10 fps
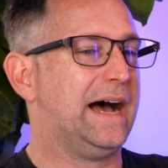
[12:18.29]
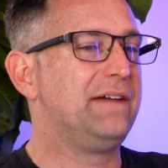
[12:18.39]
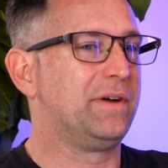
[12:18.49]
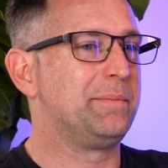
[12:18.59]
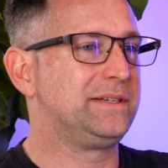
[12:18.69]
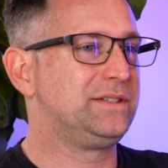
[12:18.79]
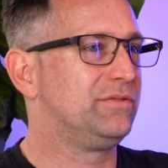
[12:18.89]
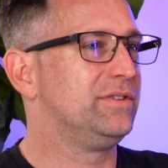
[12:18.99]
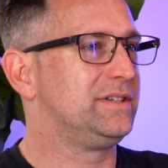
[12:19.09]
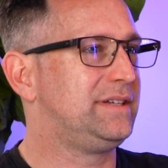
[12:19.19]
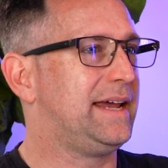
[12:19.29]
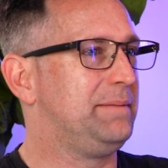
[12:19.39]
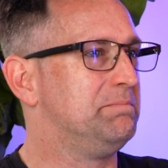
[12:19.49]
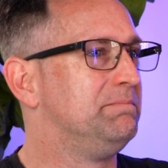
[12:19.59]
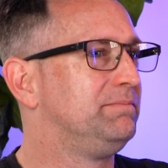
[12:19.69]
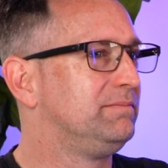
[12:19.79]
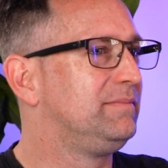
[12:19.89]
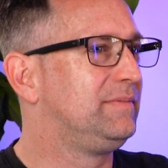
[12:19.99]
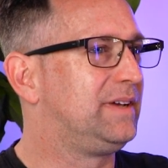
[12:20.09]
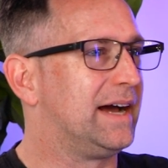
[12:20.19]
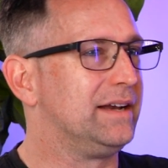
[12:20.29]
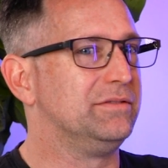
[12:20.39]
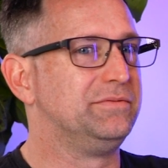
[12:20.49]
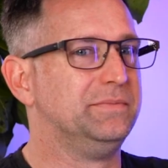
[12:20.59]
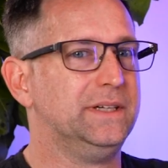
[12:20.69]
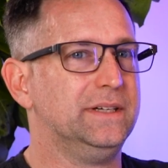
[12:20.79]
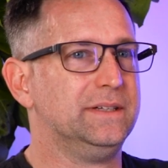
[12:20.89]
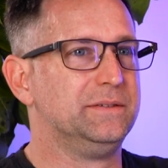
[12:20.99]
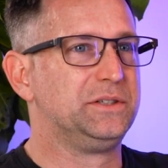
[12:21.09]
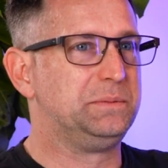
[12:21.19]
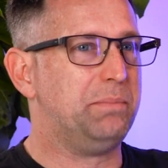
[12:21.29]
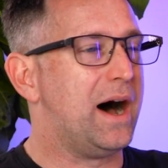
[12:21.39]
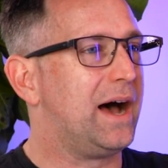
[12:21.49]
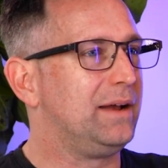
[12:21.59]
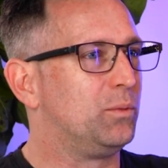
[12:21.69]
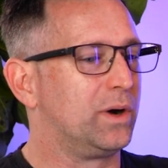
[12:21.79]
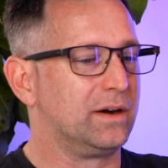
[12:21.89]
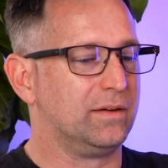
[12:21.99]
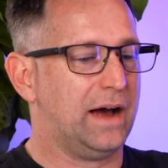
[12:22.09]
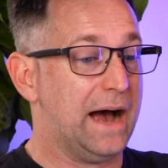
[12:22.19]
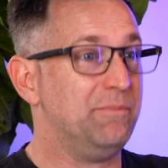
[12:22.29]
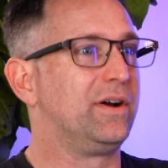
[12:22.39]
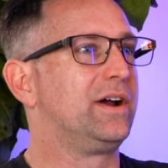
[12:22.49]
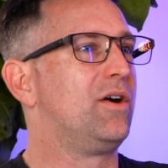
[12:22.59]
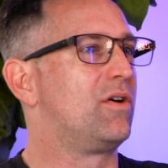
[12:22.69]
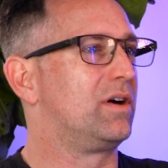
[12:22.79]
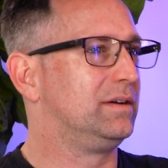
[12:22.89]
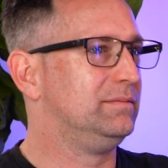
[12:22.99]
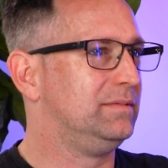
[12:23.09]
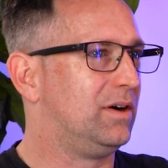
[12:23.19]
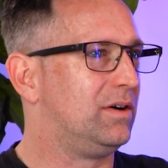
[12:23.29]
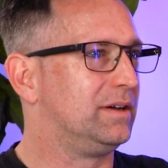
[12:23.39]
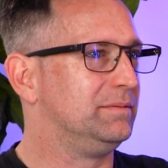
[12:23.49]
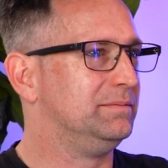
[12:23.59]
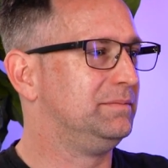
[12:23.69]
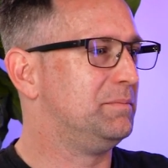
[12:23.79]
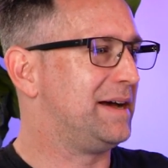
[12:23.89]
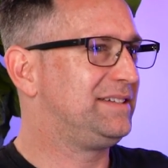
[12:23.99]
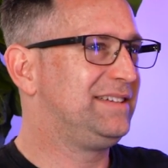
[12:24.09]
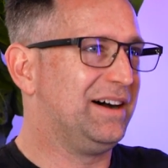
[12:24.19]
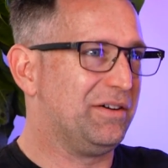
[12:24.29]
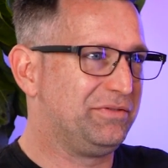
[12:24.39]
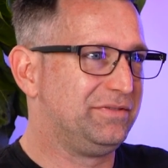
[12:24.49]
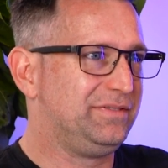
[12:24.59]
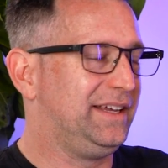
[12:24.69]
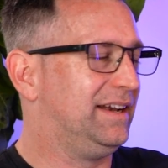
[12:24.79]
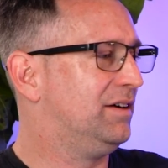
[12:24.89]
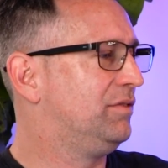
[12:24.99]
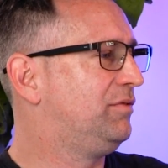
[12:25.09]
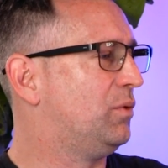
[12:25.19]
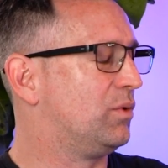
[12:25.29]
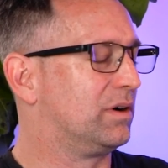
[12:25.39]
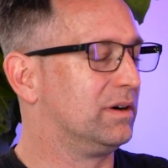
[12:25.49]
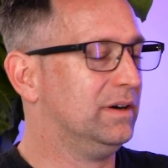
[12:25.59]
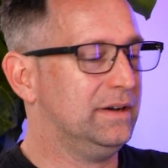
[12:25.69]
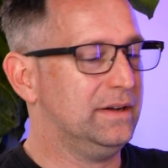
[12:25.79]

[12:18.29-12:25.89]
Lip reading: I find myself in the same kind of spot where I'm very hard on myself, for